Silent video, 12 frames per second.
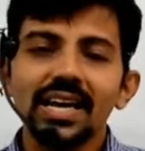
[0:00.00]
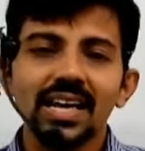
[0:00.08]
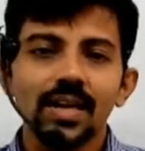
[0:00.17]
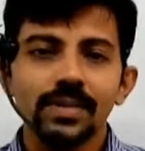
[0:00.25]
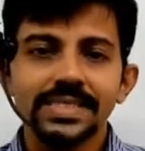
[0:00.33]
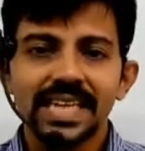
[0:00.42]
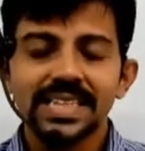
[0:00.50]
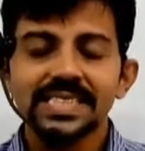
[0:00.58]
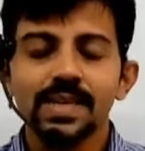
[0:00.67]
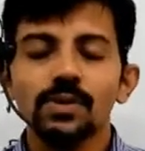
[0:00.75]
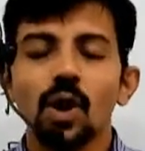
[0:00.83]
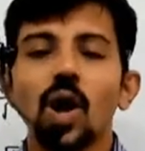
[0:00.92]
numbers
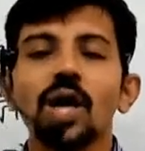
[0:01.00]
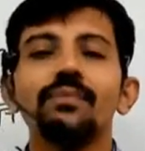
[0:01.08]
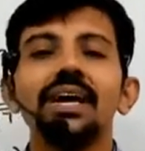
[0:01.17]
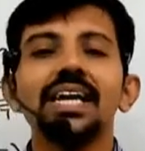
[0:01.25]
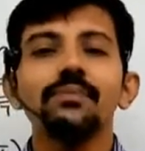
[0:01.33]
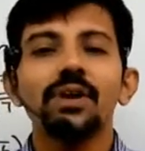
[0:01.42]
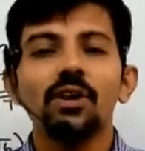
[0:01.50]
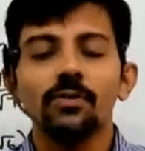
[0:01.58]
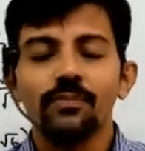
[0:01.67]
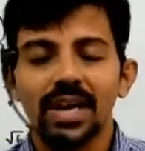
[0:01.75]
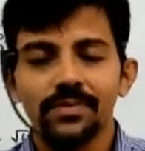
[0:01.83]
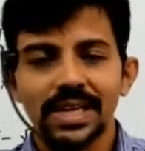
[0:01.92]
except odd multiple of
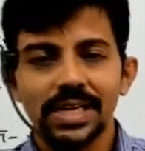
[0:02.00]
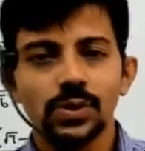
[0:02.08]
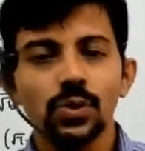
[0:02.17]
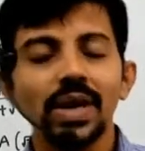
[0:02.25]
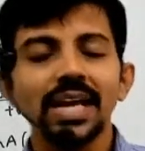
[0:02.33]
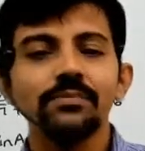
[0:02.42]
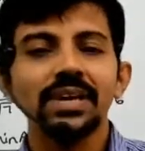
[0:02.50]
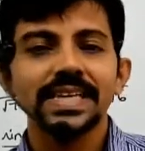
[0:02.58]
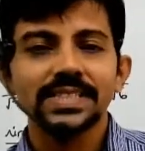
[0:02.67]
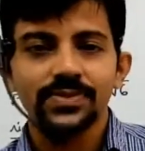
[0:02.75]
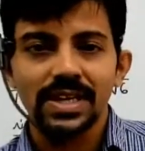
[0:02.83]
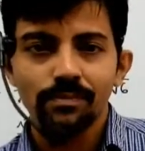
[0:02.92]
pi by 2. 2n
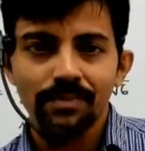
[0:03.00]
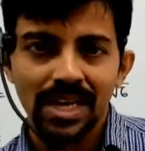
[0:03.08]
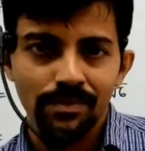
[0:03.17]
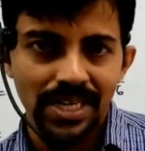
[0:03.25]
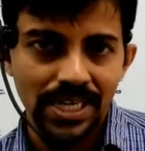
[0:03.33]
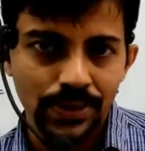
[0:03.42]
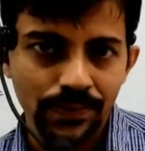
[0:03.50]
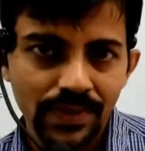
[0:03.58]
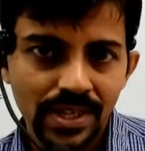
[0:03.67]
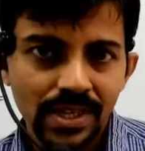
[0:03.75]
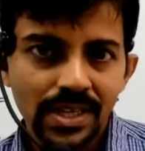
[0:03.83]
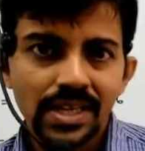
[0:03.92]
plus 1 pi by
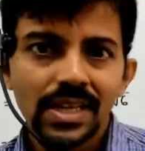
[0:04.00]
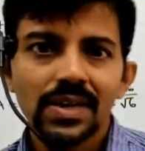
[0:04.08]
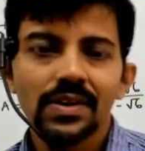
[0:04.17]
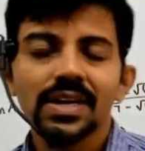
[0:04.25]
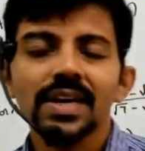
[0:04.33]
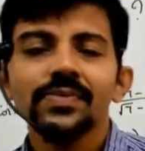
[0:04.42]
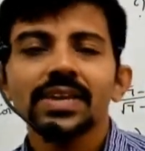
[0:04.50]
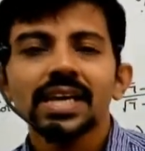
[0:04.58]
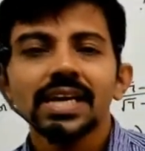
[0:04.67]
2. Okay?